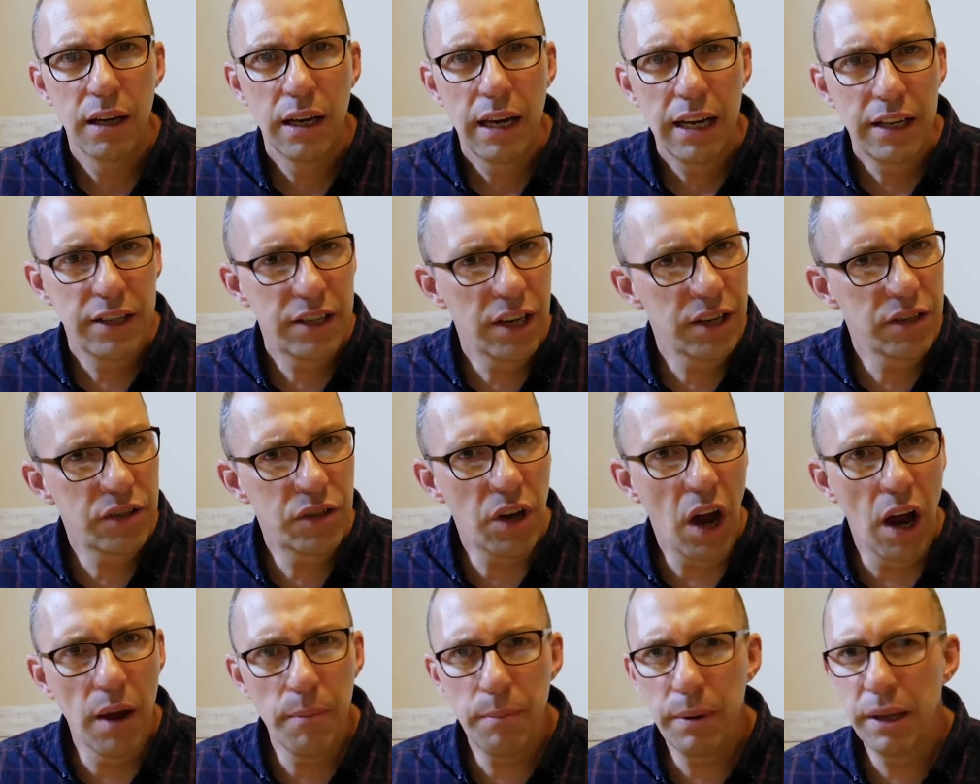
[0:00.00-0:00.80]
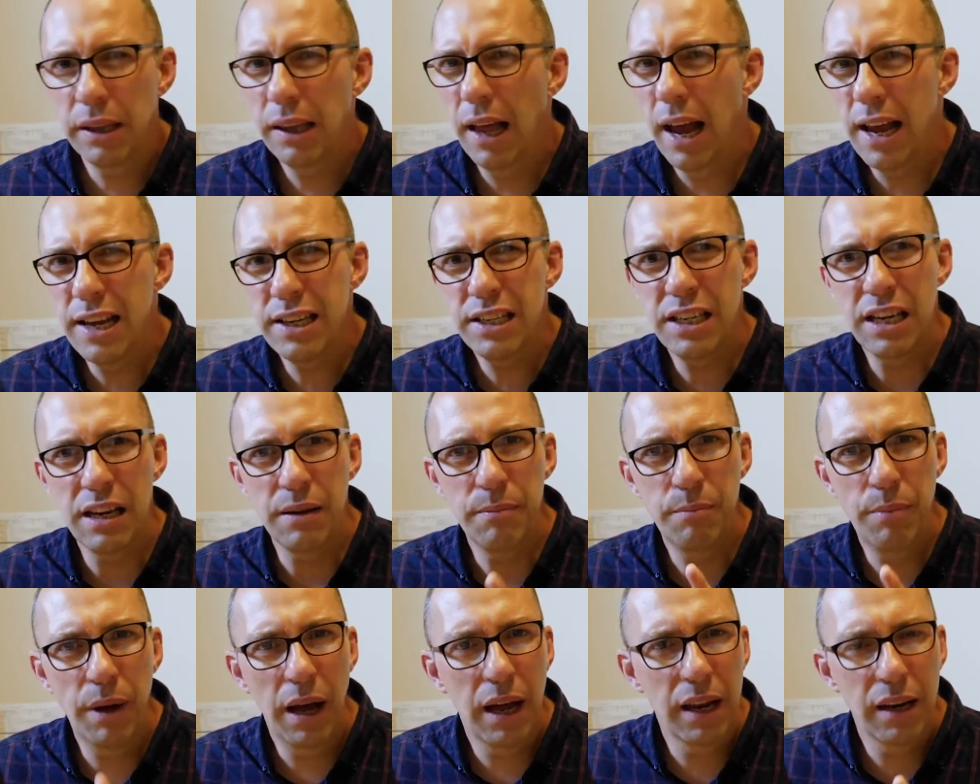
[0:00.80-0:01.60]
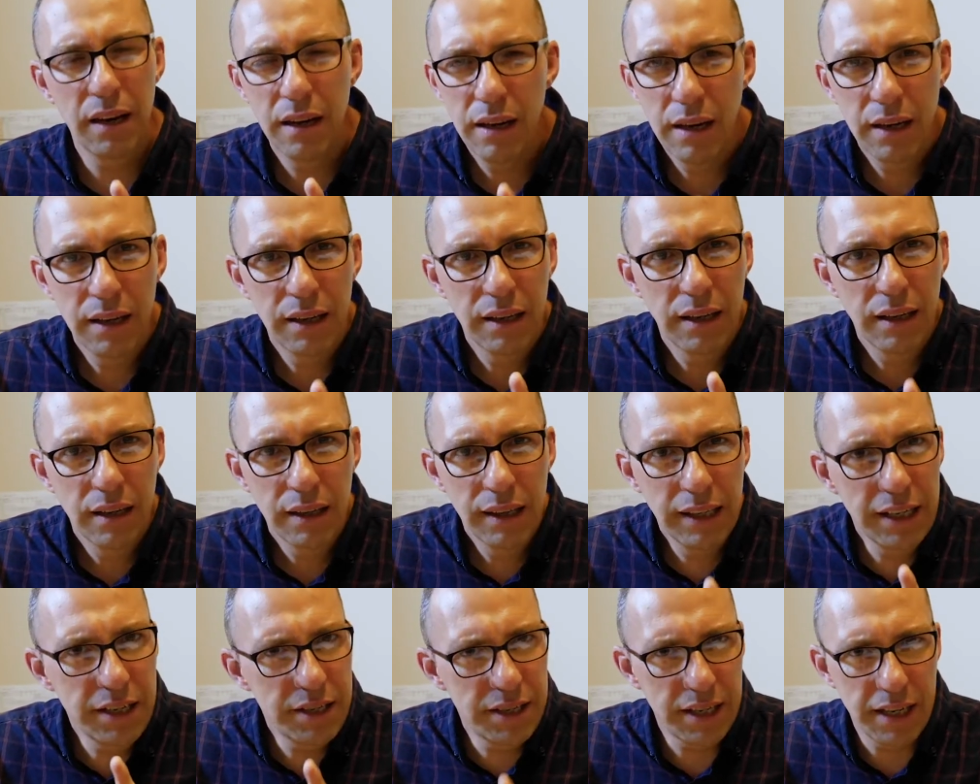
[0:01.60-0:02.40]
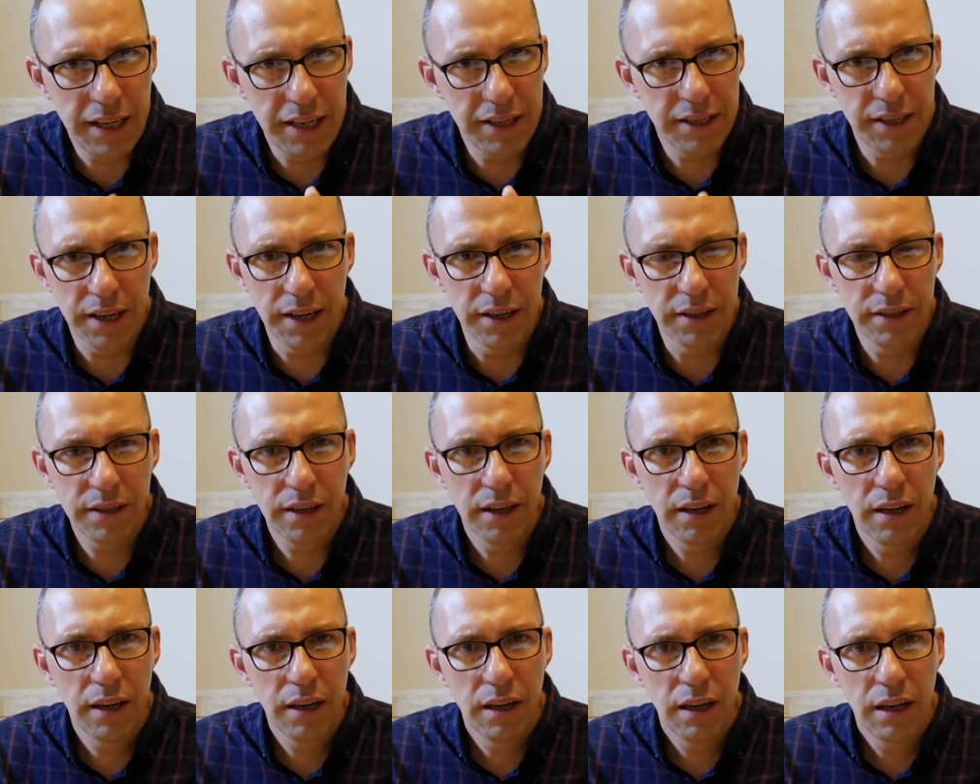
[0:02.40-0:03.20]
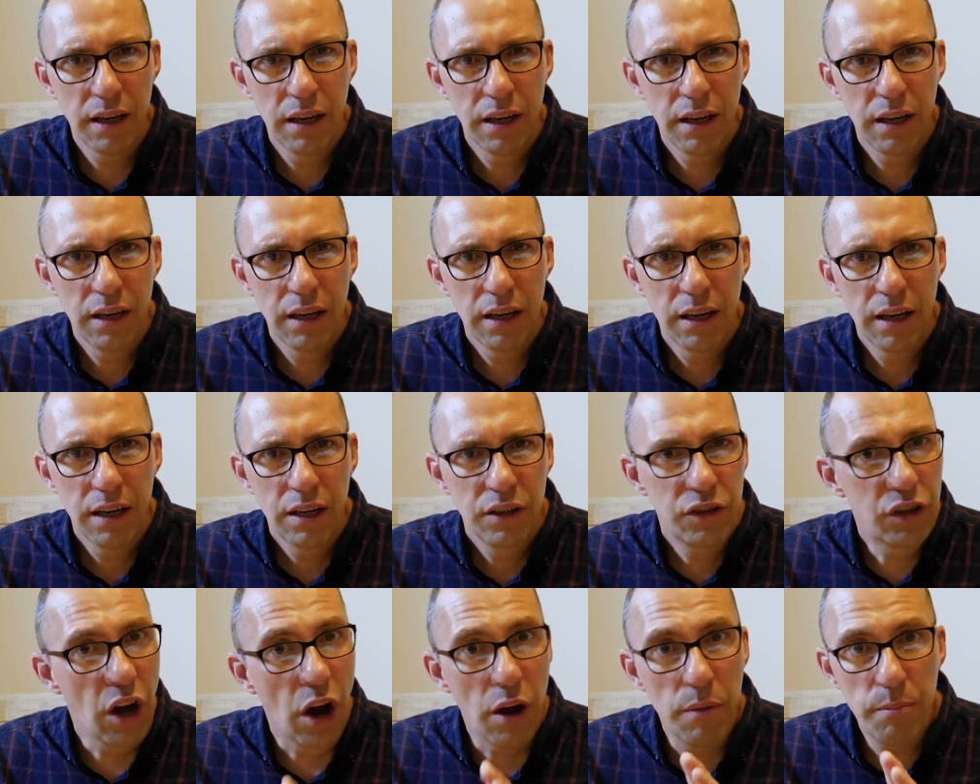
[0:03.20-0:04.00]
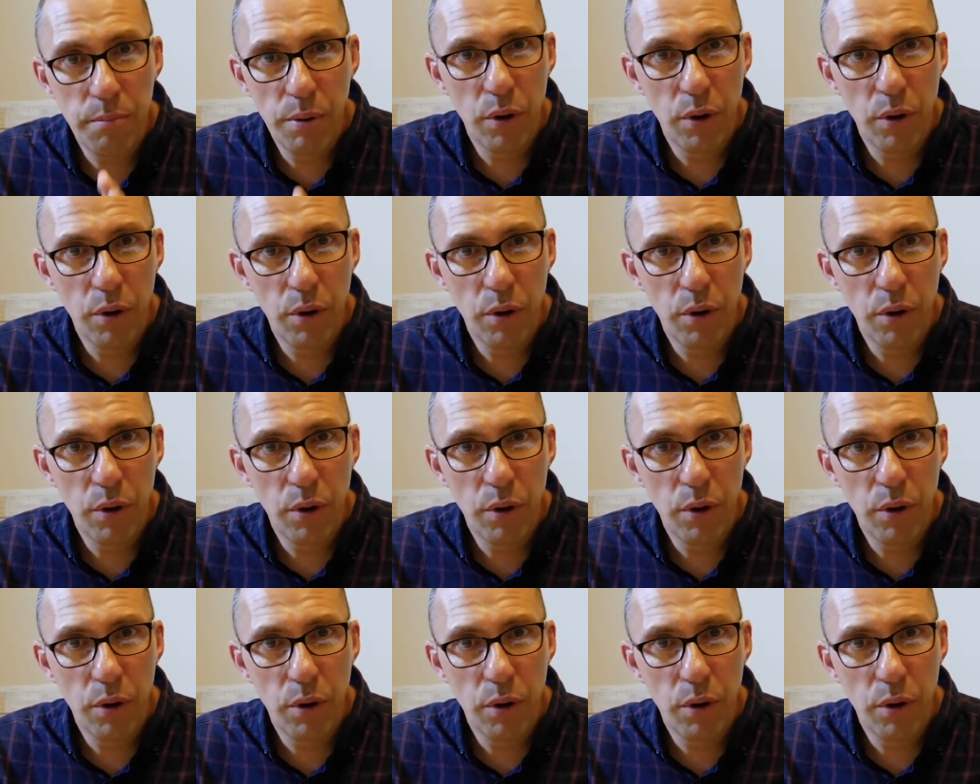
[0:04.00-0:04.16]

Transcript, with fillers: He says, Don't be lazy, but listen, he says, don't